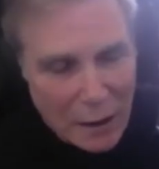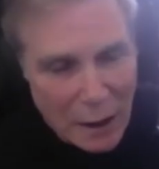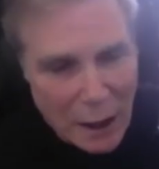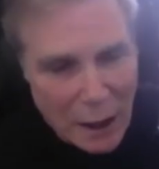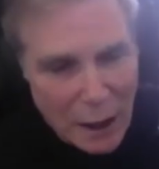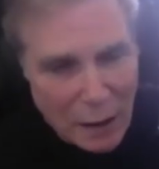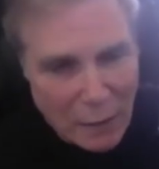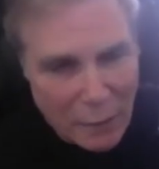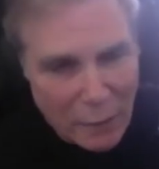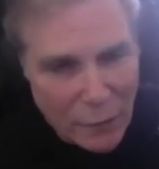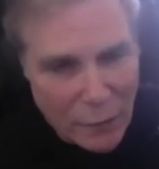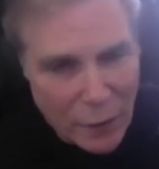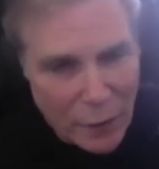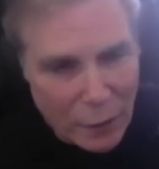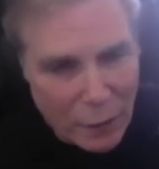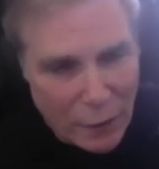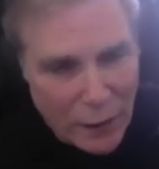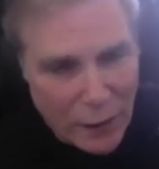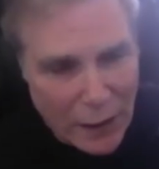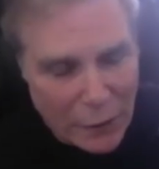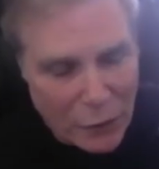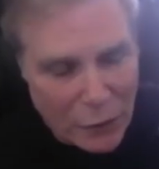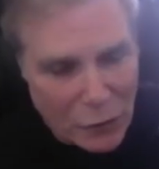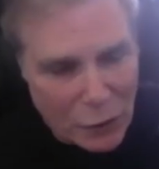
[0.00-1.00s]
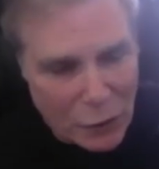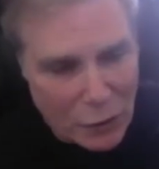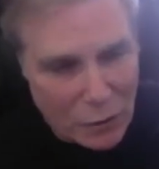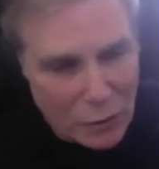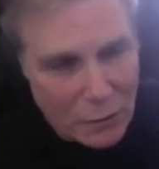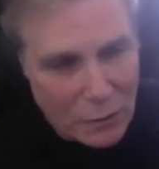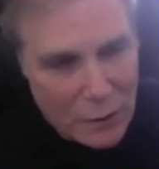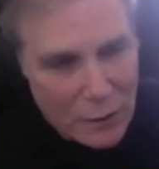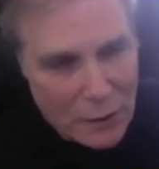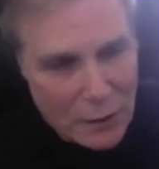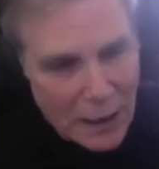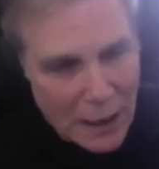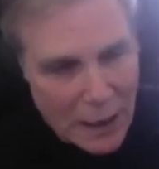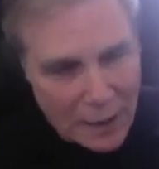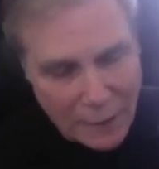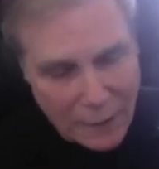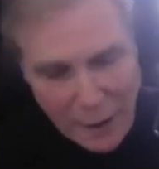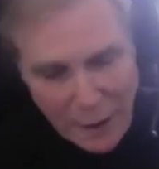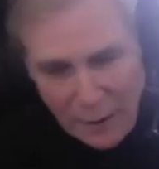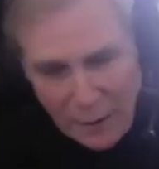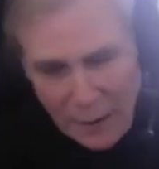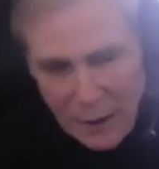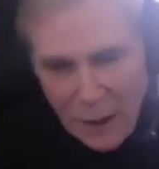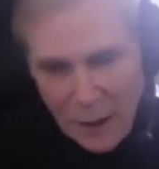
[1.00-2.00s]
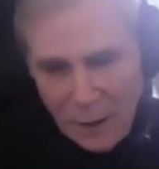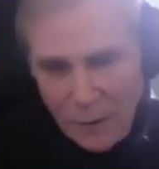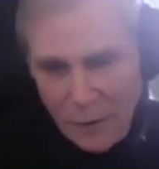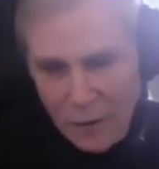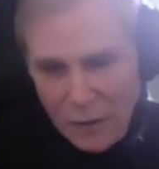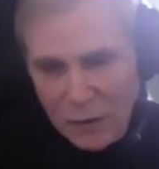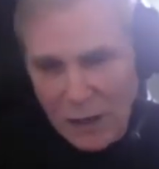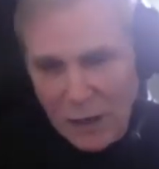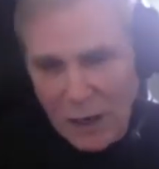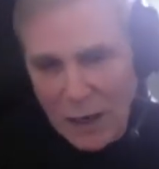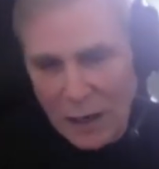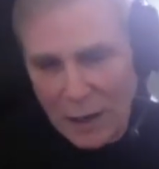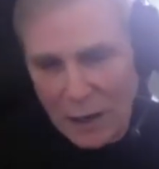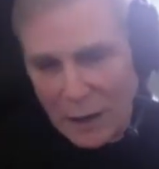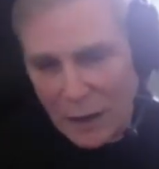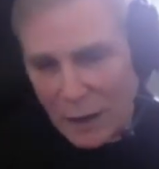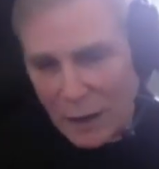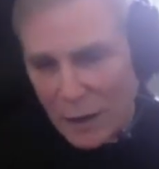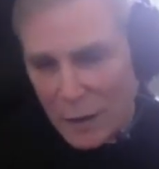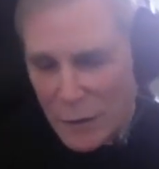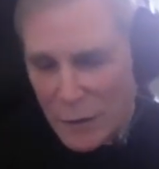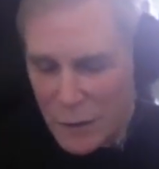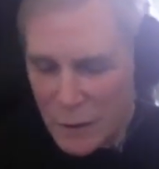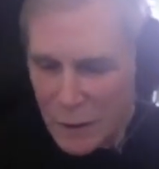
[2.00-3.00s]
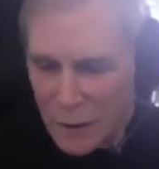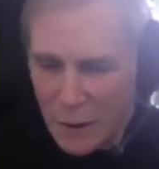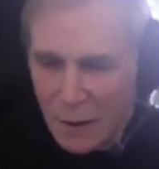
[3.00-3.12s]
of the ledger and then the other side is